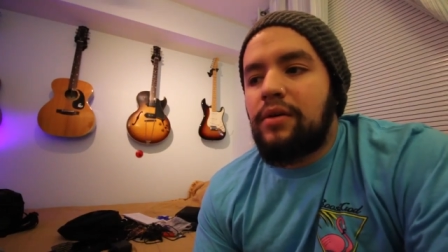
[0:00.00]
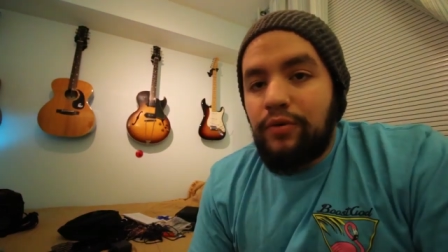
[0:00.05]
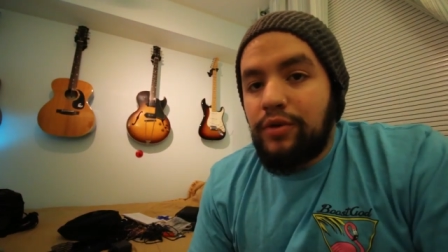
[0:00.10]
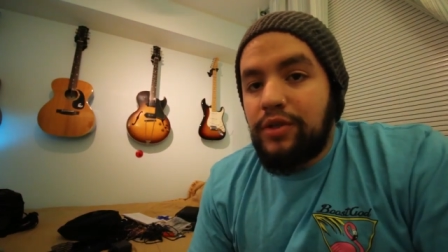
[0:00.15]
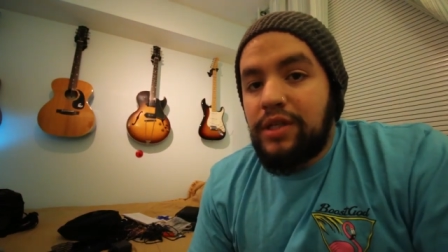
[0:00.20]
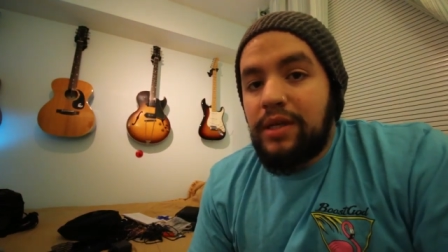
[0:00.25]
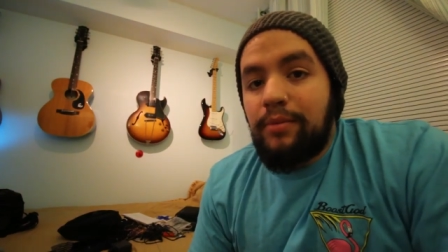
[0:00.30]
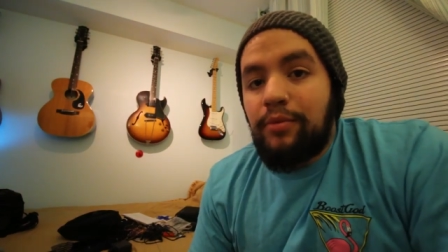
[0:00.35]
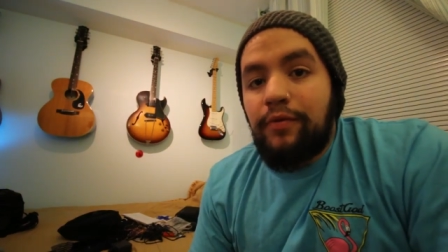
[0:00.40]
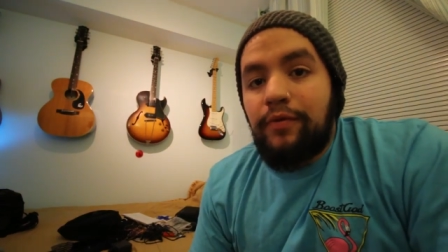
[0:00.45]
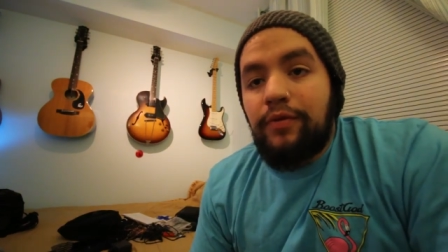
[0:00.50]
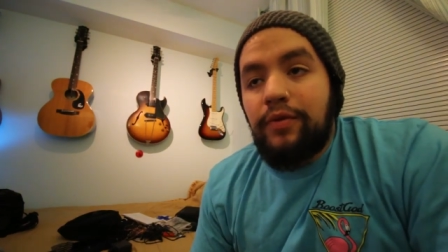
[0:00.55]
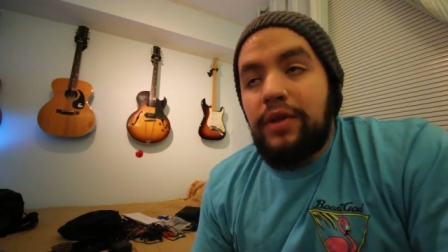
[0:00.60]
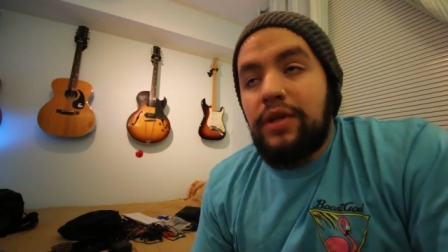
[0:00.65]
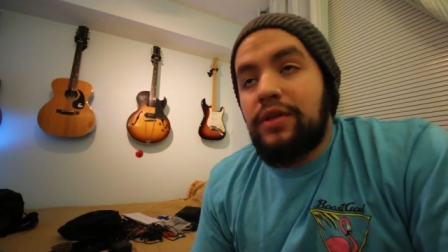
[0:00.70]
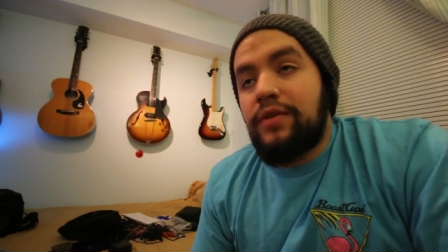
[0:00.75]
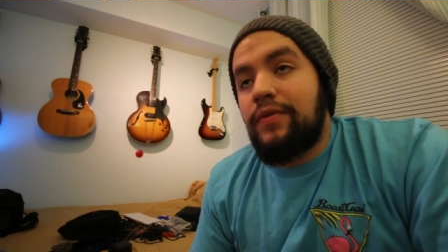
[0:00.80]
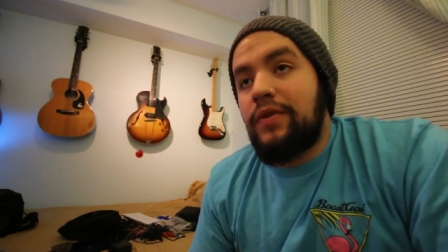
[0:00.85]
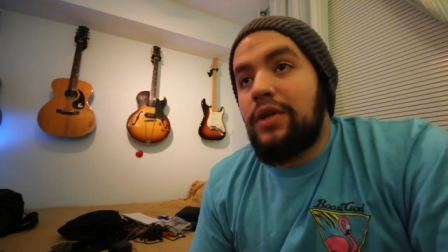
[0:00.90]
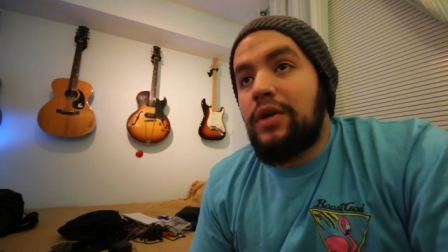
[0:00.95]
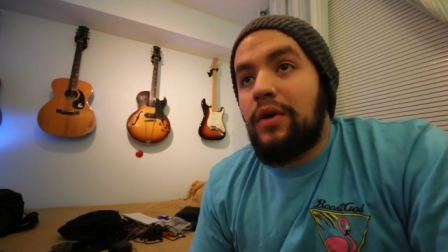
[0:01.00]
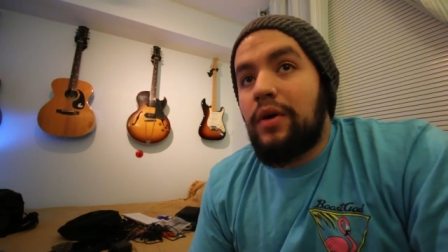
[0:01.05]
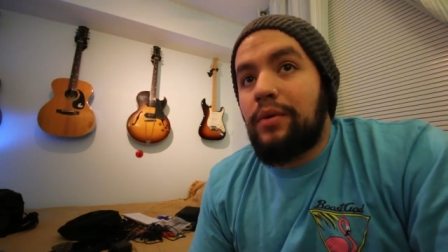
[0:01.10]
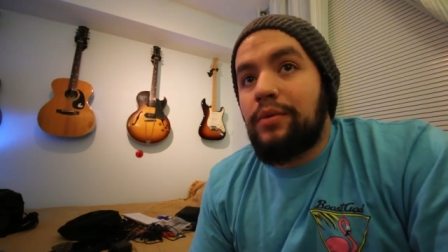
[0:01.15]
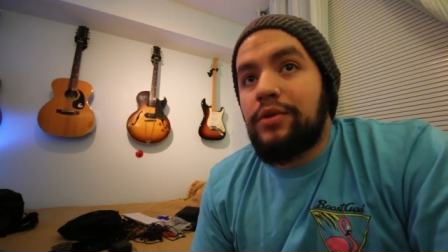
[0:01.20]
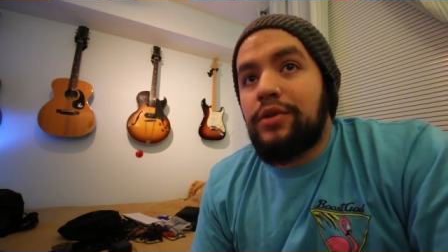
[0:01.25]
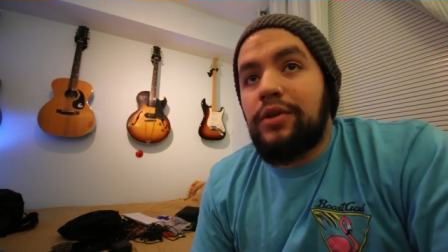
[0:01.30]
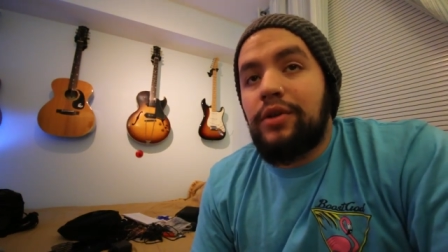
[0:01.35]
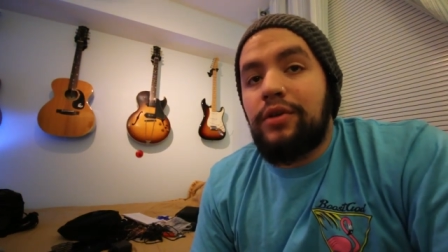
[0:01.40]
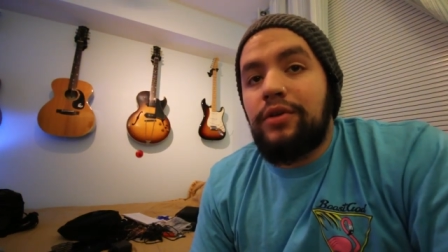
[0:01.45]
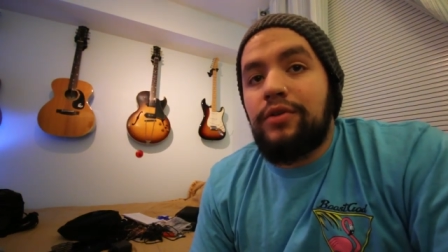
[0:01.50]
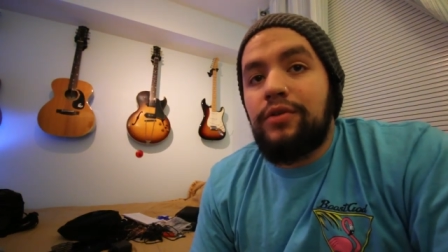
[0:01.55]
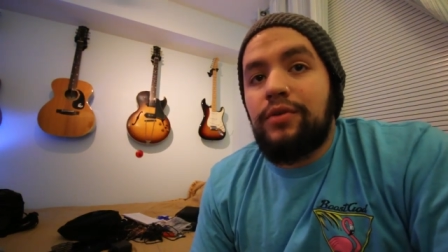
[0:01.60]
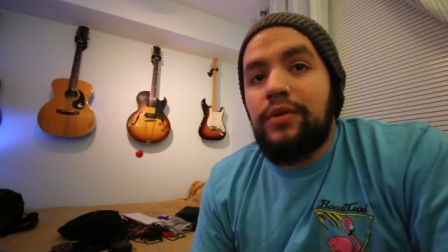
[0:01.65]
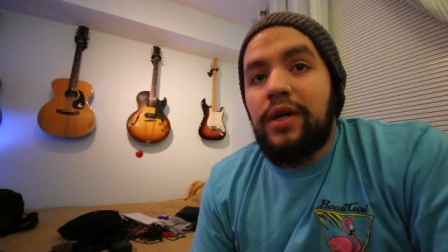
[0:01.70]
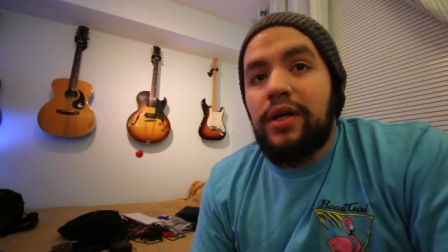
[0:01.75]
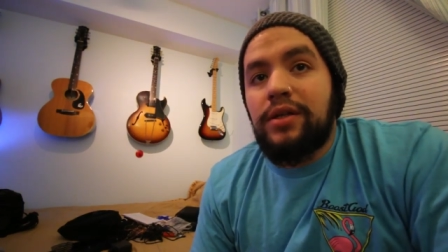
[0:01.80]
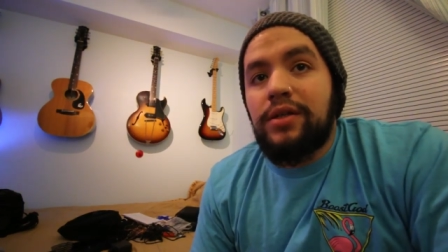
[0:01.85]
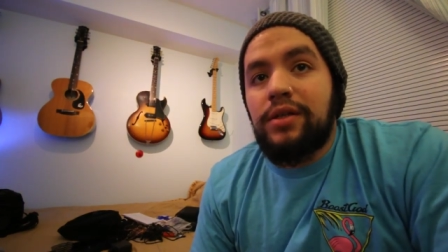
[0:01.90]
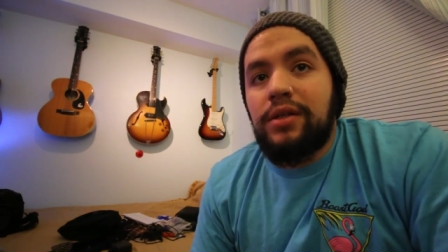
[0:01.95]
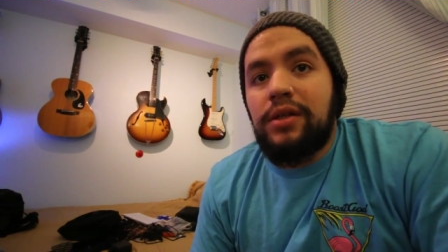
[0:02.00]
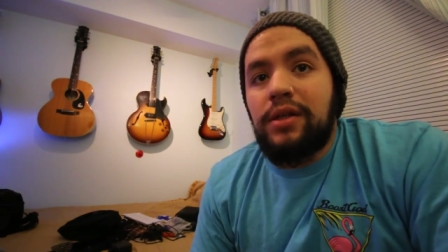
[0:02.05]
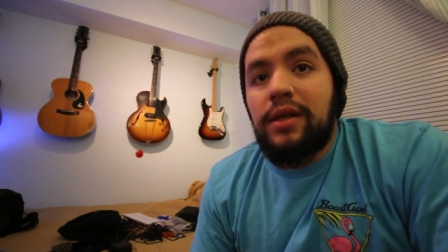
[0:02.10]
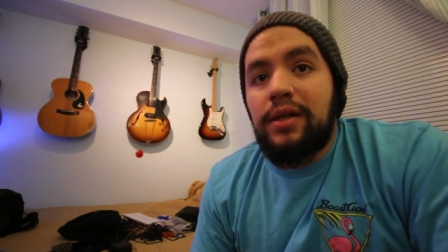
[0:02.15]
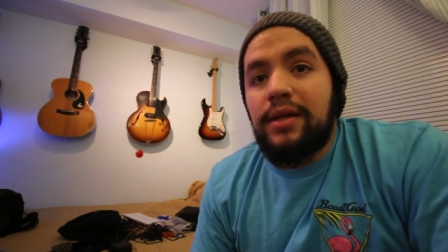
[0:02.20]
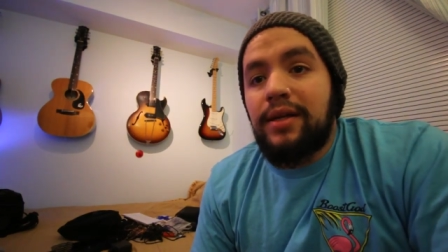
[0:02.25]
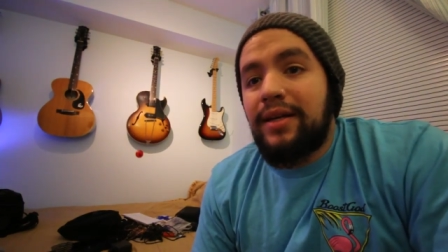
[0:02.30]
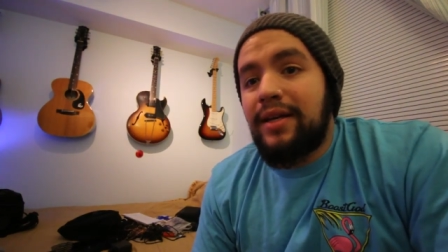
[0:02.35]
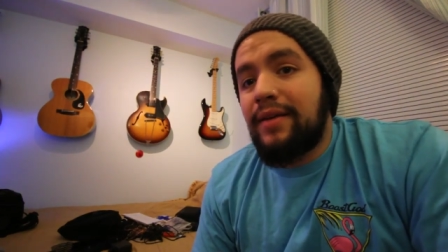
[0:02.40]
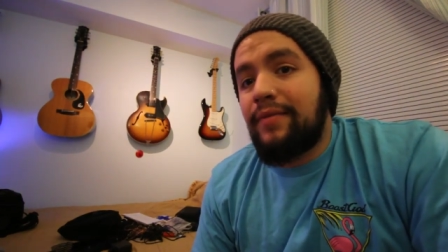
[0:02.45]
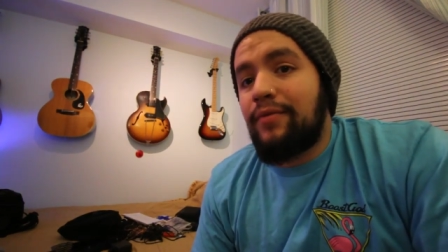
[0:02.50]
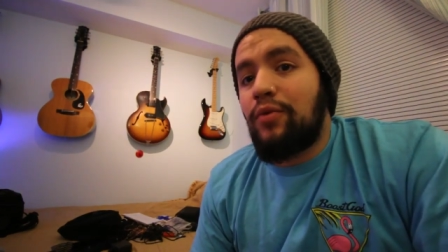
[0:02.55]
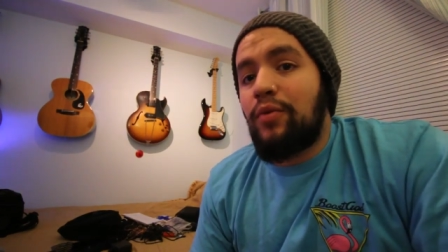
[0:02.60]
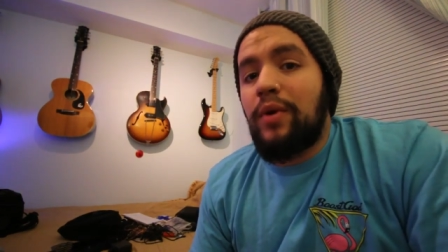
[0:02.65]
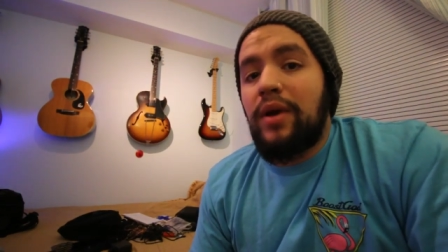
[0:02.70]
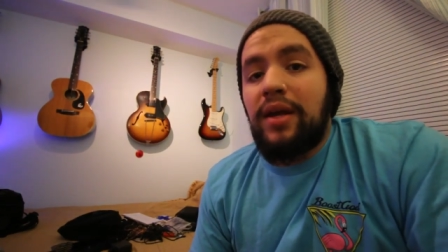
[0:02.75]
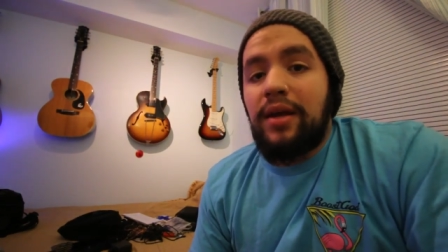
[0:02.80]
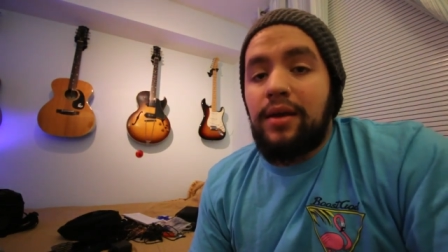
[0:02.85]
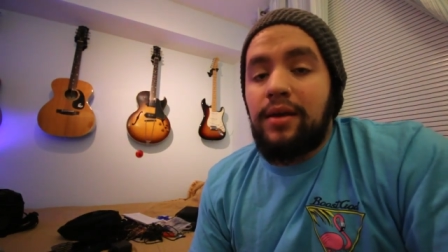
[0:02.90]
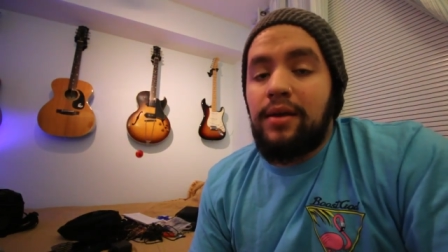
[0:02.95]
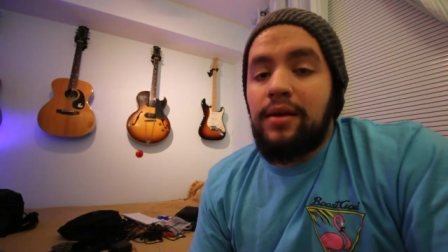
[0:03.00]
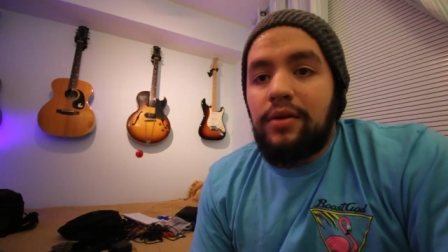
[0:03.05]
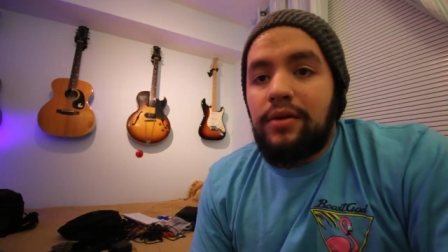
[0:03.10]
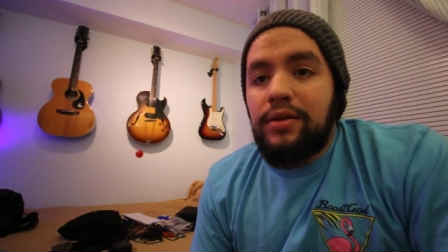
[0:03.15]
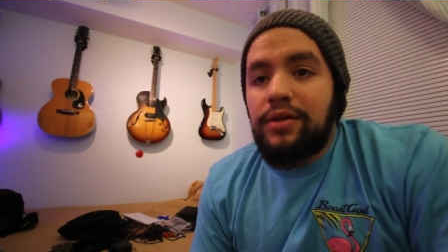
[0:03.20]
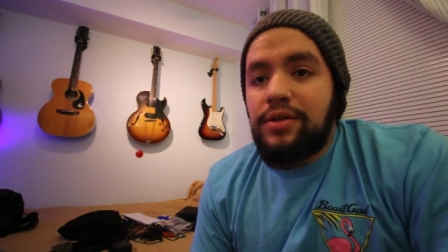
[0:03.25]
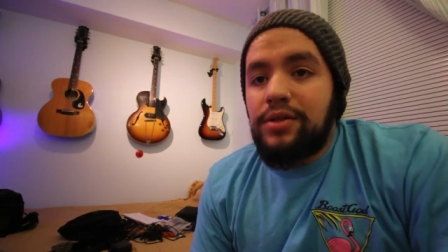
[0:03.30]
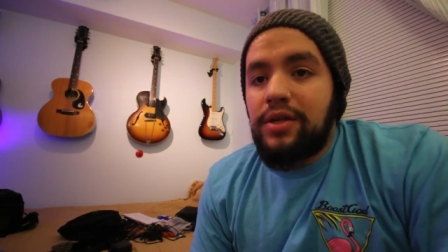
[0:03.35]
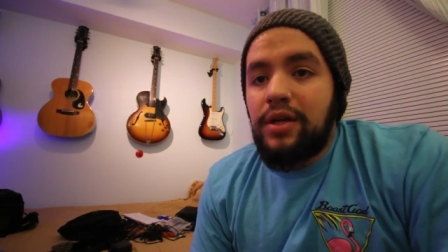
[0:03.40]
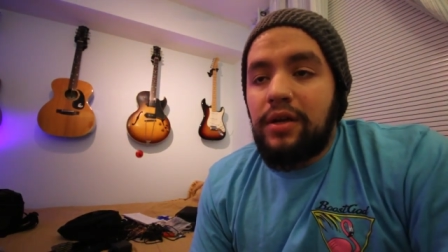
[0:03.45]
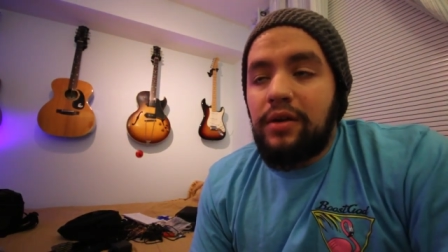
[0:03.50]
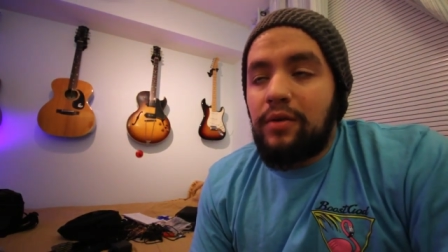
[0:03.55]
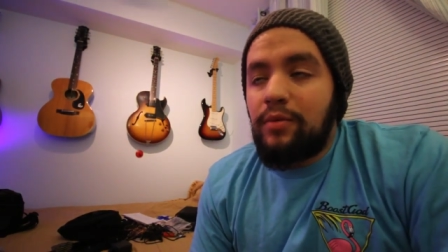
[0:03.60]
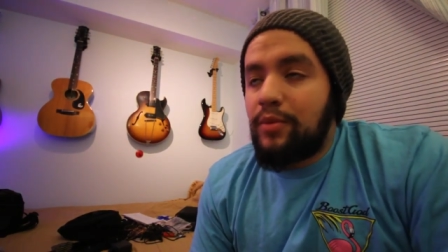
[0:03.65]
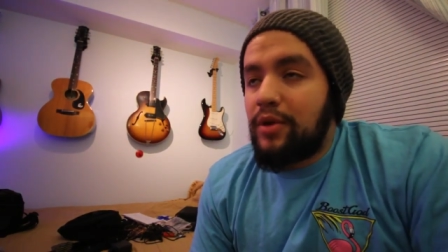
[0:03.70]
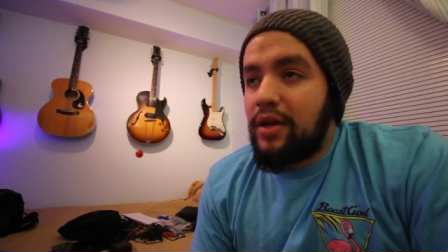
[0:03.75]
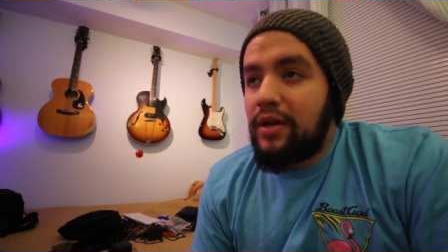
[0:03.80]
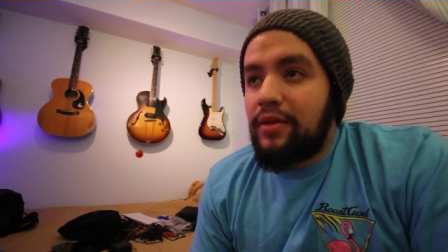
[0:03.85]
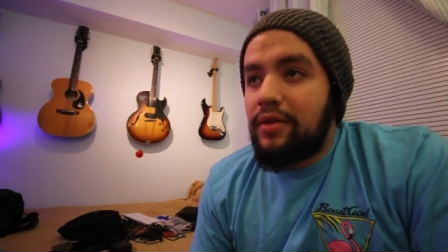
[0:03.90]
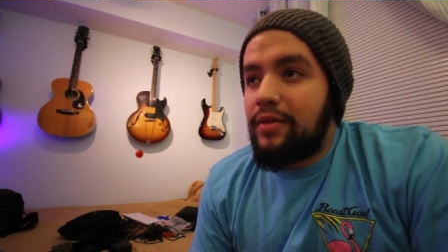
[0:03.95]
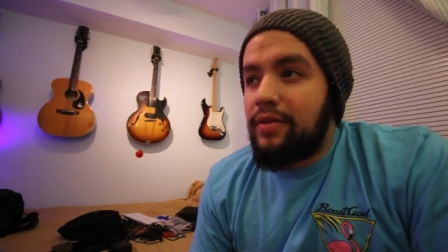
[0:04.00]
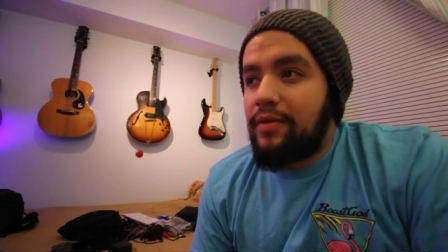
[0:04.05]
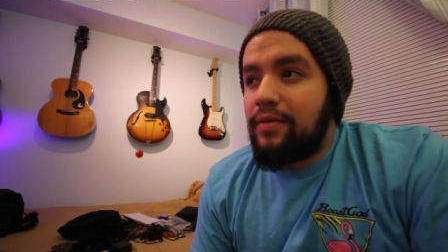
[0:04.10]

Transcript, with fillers: For example, for this video, I was gonna do actually like a giveaway on this channel, but I th